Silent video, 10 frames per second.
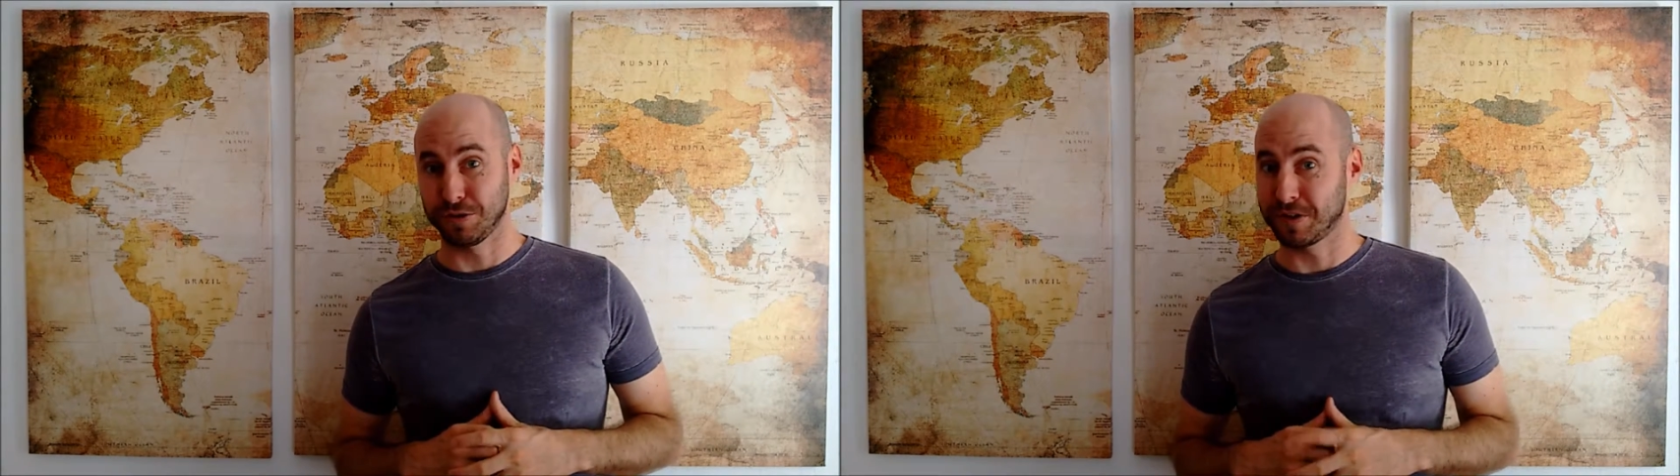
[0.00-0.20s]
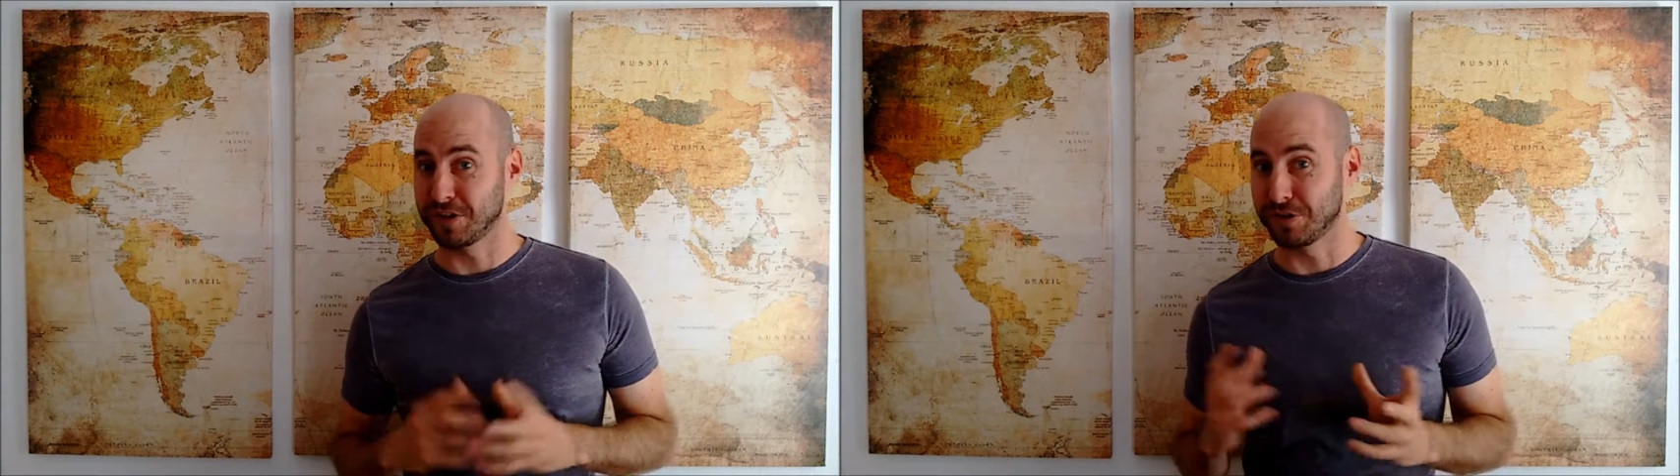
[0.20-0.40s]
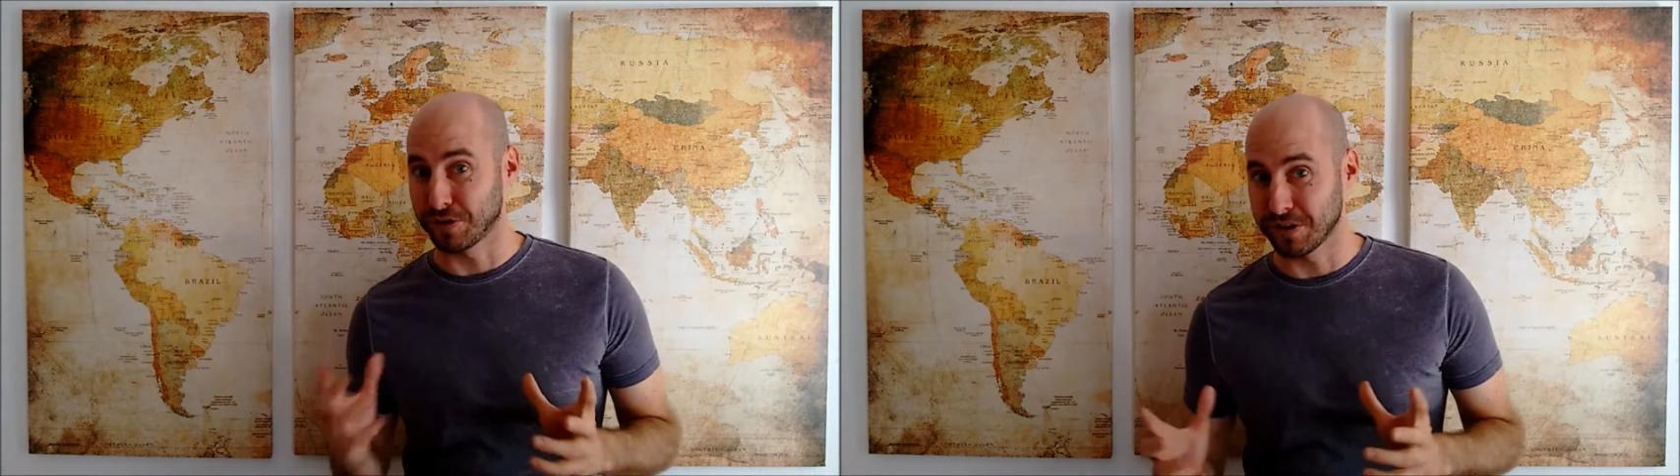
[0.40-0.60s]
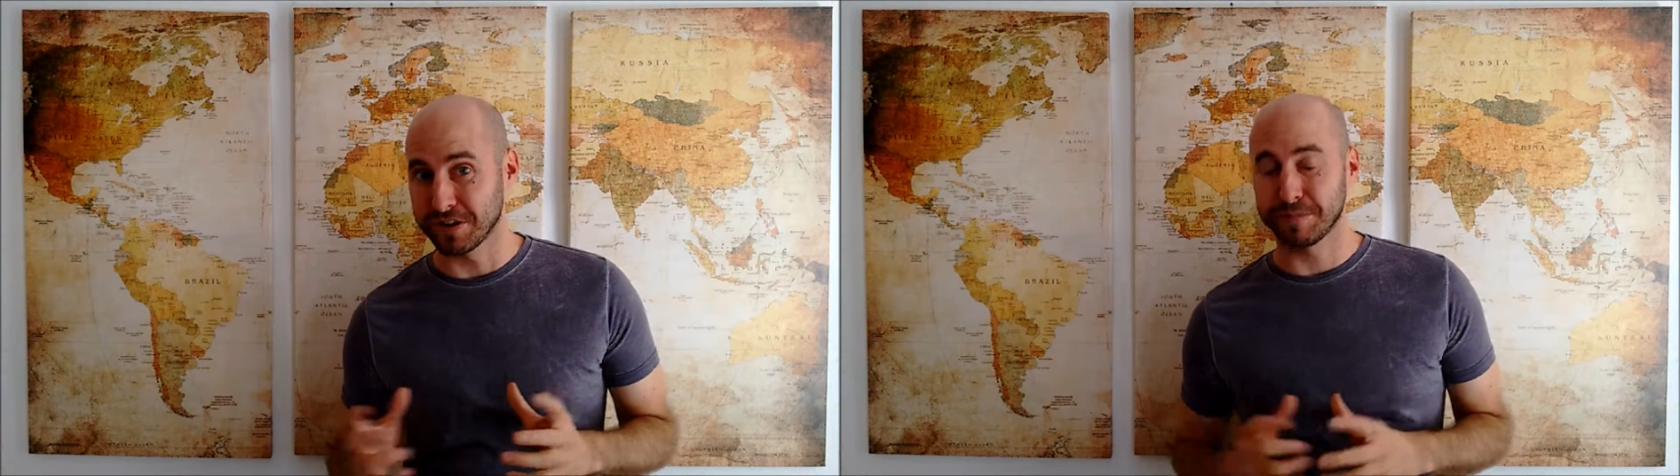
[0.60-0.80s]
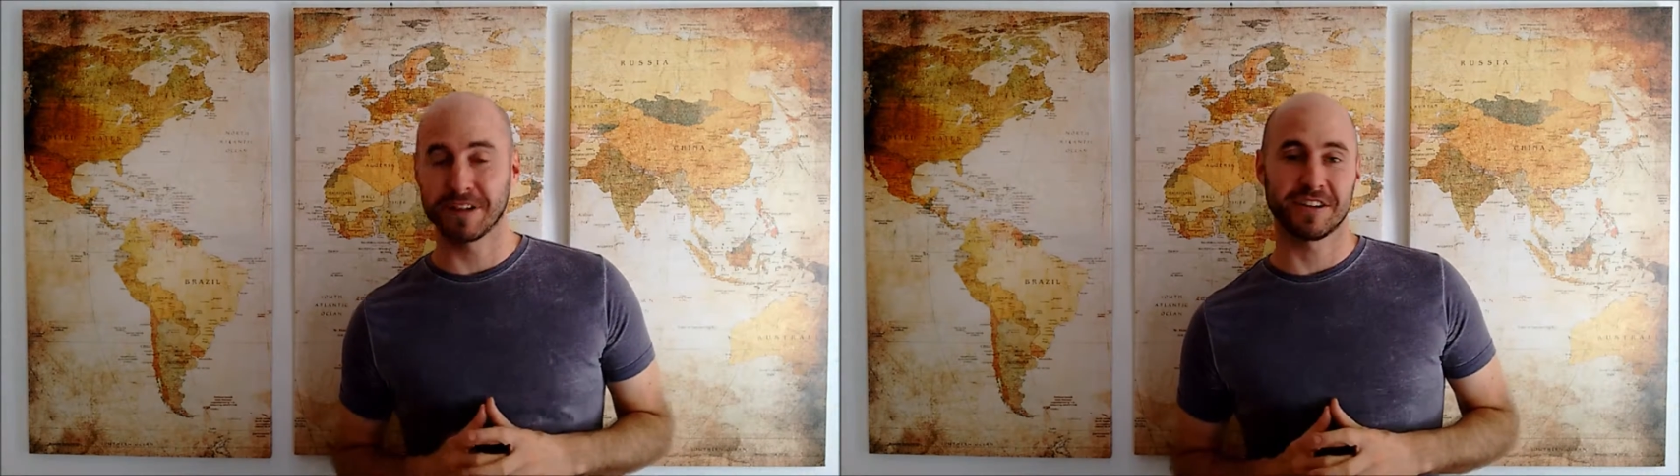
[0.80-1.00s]
you can join
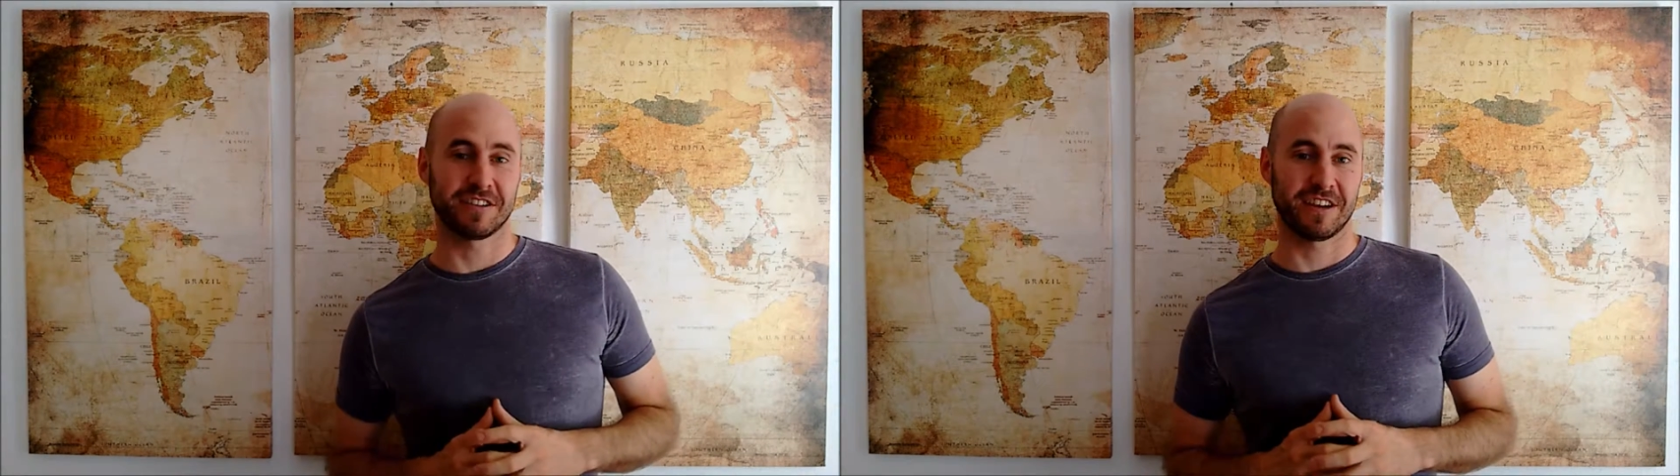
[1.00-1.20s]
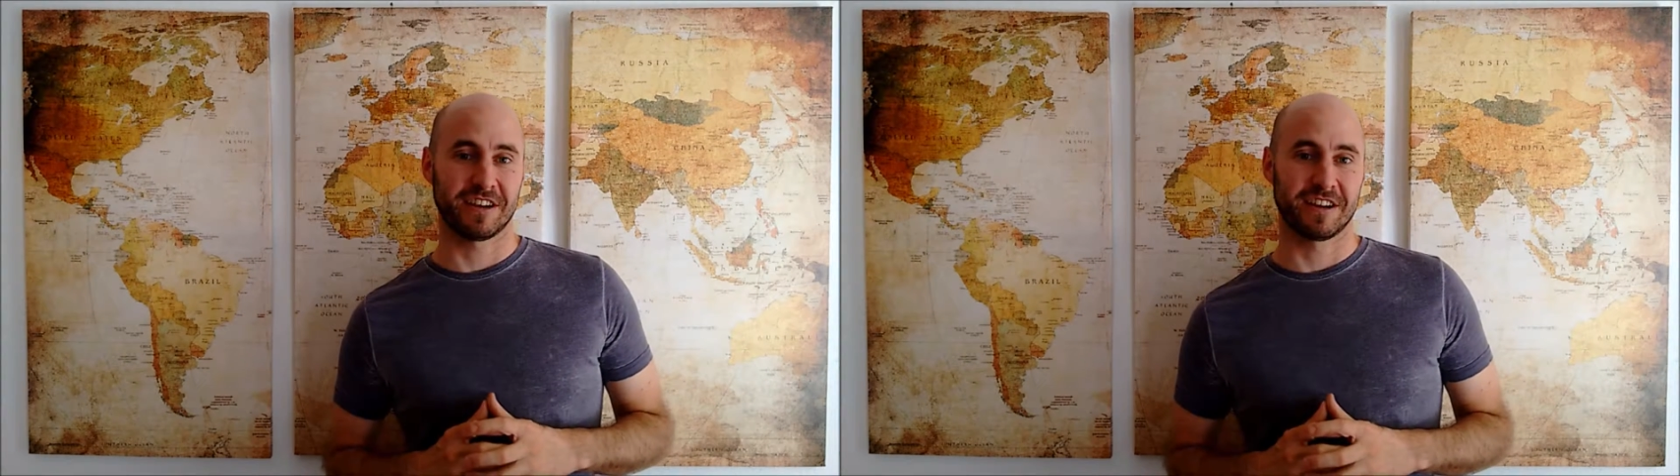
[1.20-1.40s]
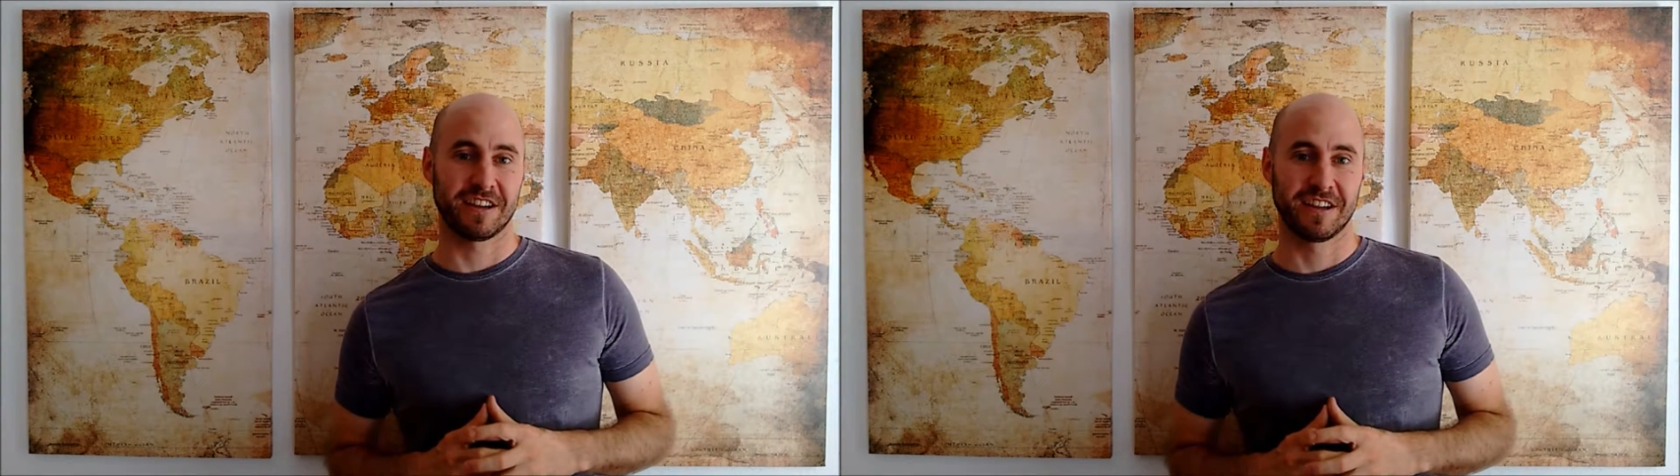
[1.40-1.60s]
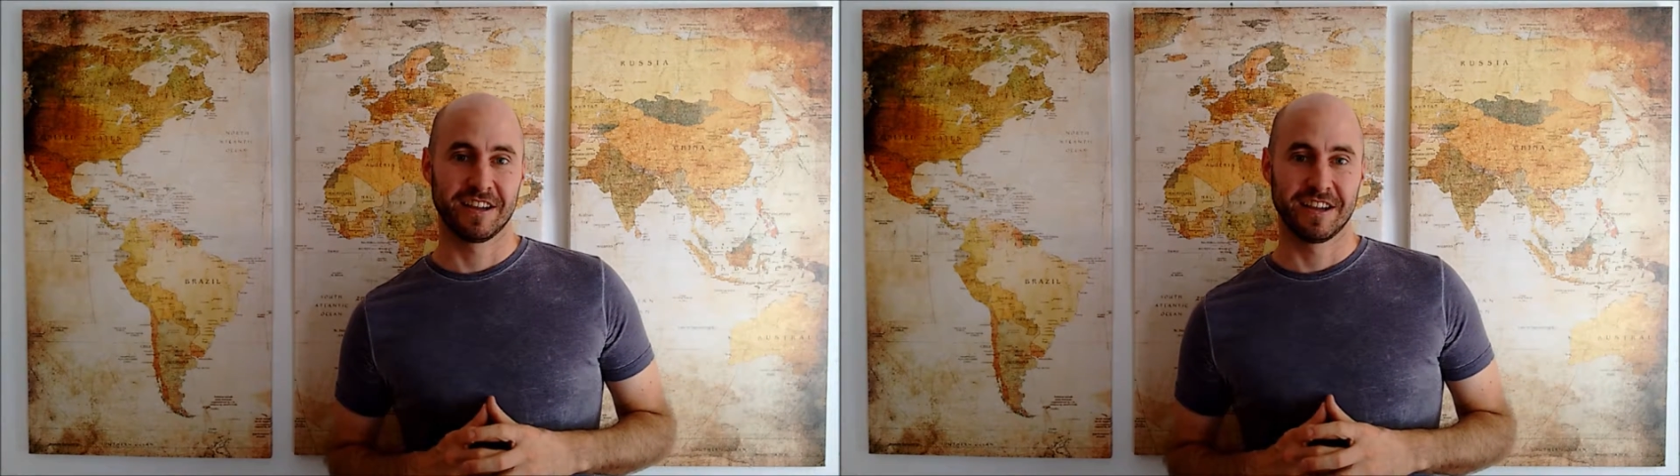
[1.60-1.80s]
the military.